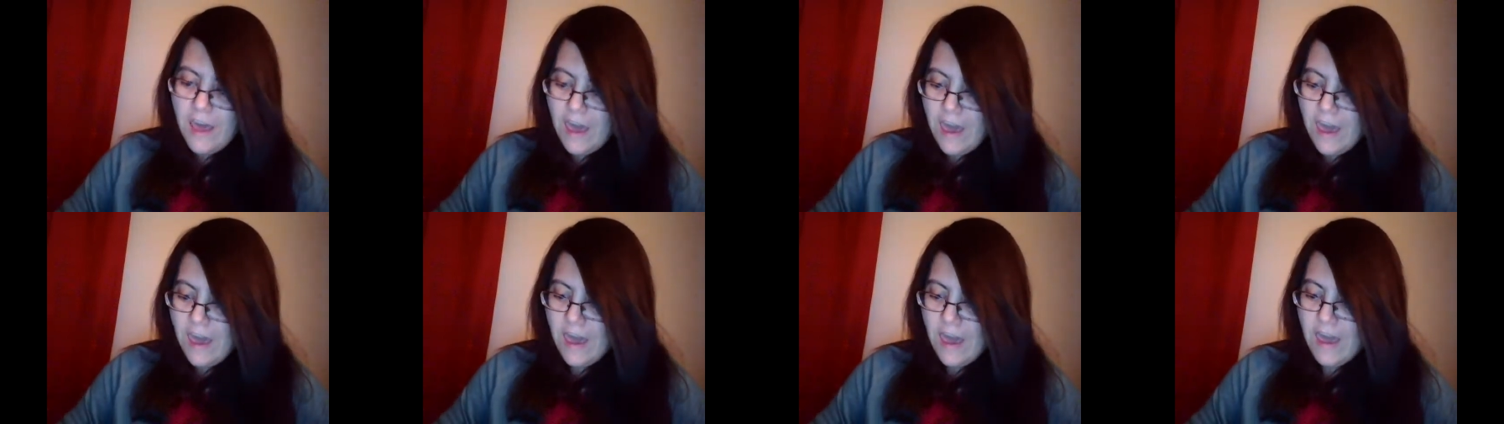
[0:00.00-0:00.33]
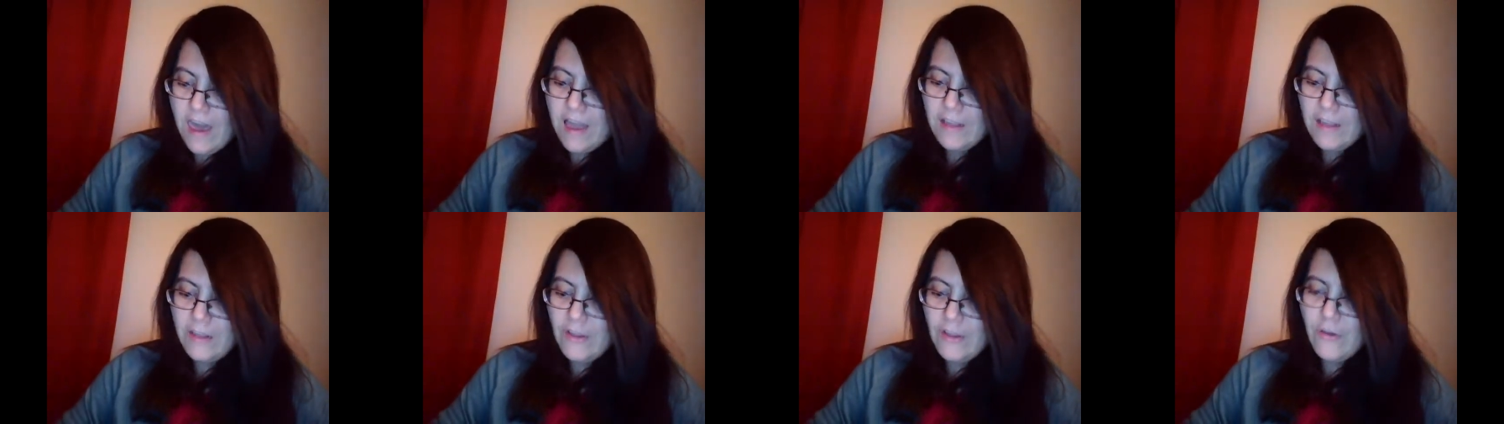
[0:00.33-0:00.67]

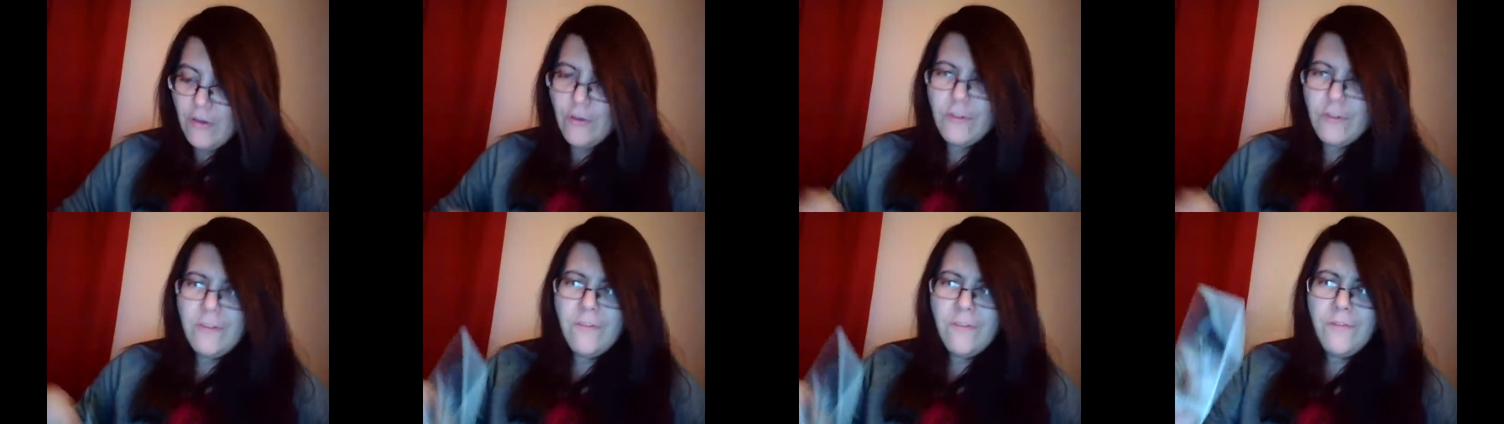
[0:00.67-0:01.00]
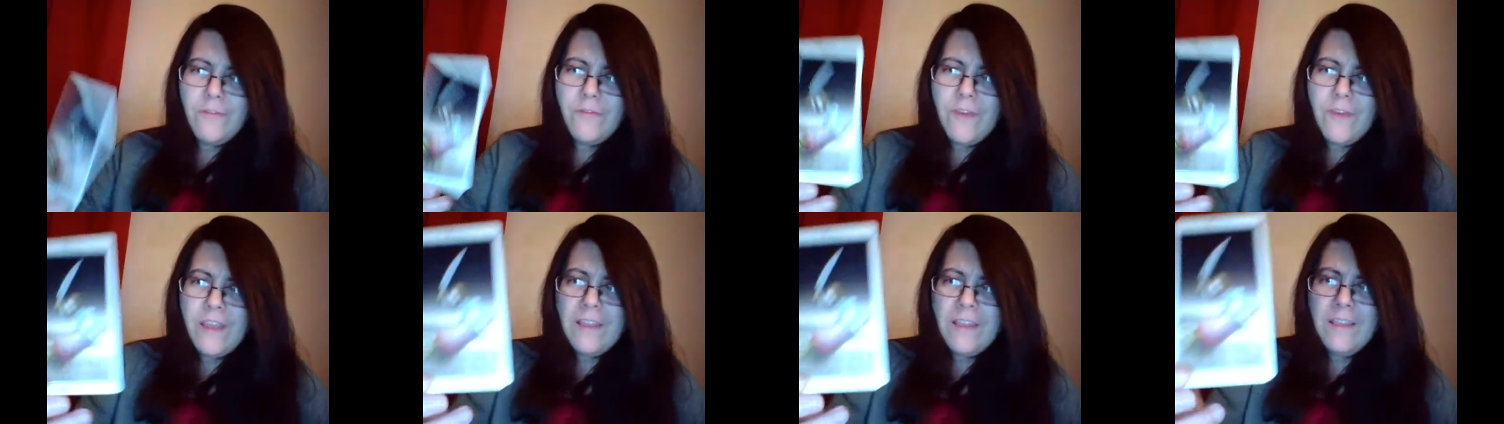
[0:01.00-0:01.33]
and you're
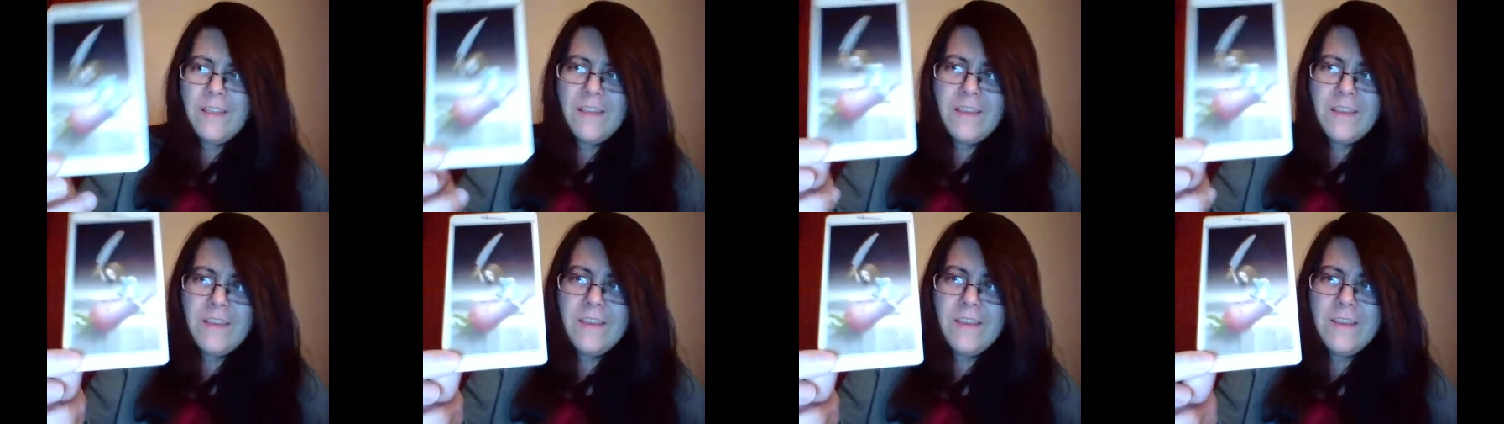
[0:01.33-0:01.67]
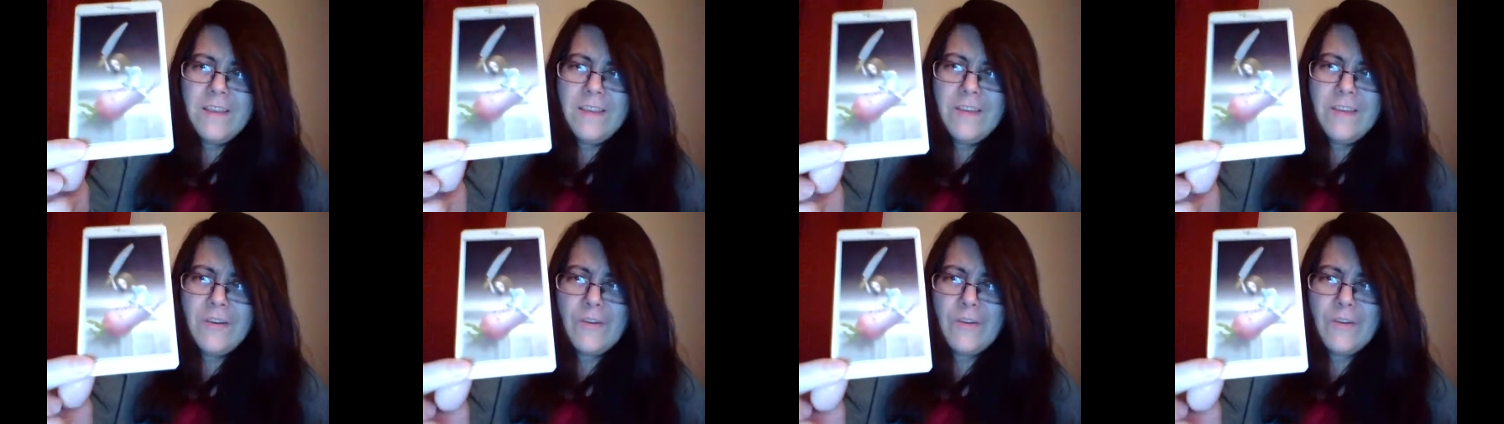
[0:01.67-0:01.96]
defending